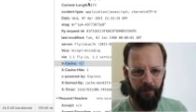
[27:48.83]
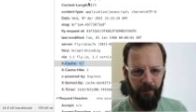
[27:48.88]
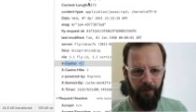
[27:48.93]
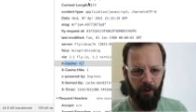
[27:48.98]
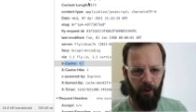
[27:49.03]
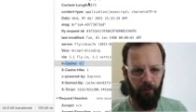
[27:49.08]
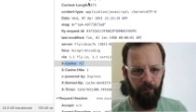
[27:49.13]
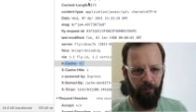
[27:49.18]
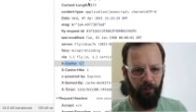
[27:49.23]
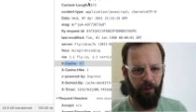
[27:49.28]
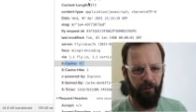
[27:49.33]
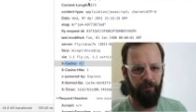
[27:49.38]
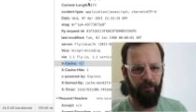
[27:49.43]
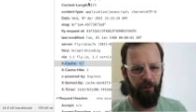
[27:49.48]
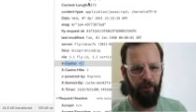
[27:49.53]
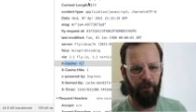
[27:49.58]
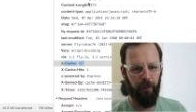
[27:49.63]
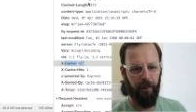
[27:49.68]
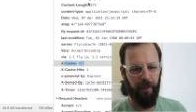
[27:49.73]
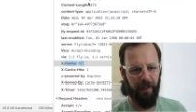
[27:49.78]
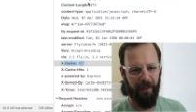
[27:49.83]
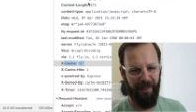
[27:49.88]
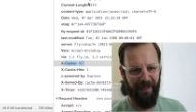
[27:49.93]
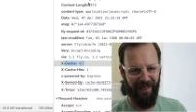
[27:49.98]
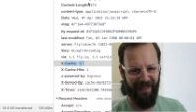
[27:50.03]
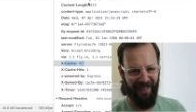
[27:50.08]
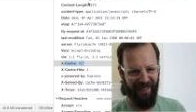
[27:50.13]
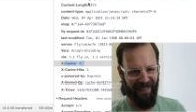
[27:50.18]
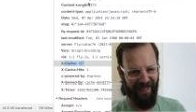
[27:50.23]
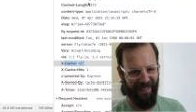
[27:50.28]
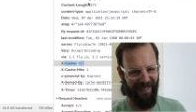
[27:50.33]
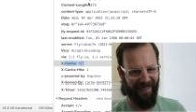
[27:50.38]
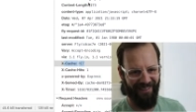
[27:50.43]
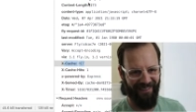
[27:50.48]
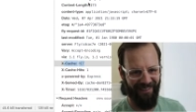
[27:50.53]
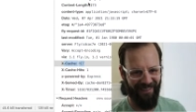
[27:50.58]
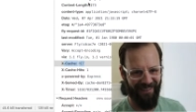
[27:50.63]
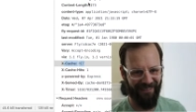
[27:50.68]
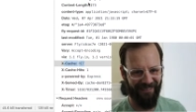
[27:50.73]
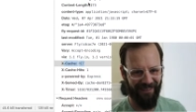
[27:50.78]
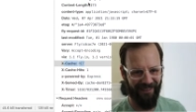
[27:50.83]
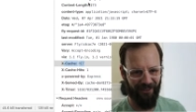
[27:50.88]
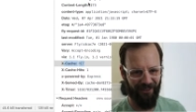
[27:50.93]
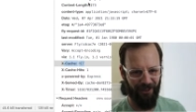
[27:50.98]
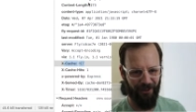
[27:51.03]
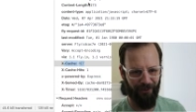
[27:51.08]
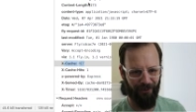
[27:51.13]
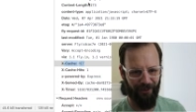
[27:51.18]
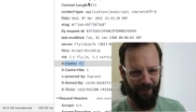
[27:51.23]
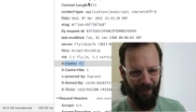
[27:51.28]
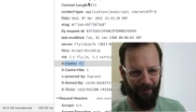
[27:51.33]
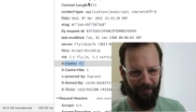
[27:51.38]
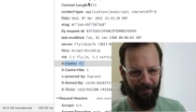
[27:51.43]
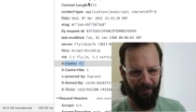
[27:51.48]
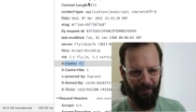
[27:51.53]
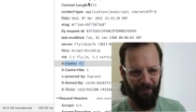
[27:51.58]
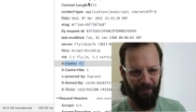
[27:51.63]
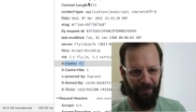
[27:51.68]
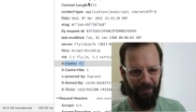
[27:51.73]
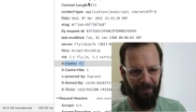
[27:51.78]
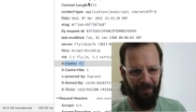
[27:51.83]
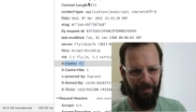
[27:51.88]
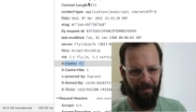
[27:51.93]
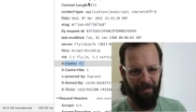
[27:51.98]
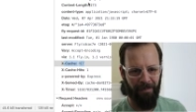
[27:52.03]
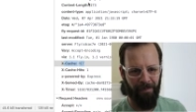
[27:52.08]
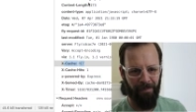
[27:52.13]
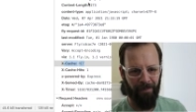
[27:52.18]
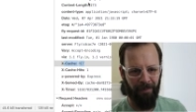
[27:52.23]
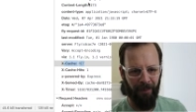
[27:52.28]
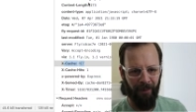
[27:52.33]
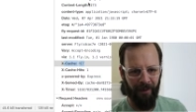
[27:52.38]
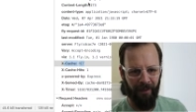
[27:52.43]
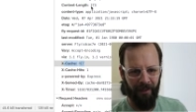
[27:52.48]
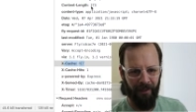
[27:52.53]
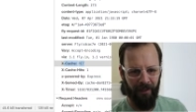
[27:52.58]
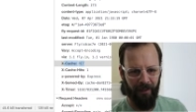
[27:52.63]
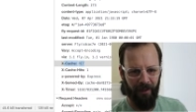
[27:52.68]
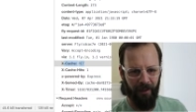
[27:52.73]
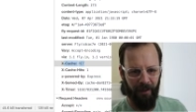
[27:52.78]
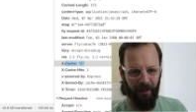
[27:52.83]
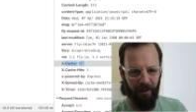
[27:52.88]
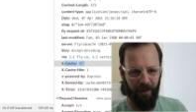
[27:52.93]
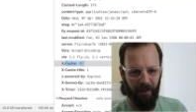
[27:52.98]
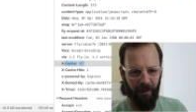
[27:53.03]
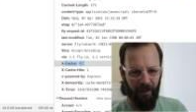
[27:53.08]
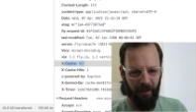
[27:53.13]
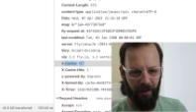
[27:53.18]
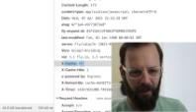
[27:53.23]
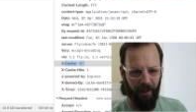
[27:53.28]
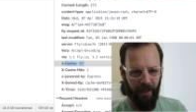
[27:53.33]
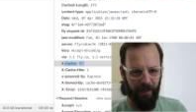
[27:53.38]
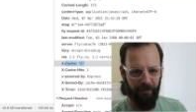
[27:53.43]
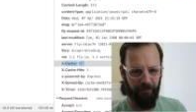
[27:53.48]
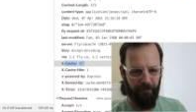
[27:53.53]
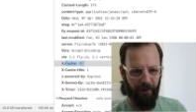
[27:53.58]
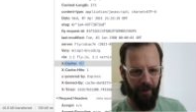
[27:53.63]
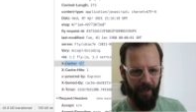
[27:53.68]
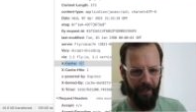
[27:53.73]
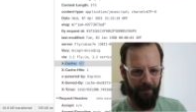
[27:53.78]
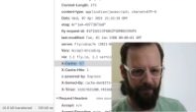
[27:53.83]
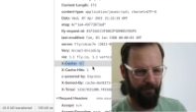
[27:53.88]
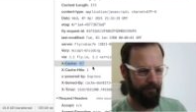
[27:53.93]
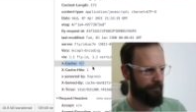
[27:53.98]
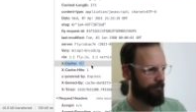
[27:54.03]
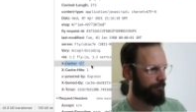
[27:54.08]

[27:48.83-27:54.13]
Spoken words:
Oh, free food. Nice, that's a username. Hey, Fran.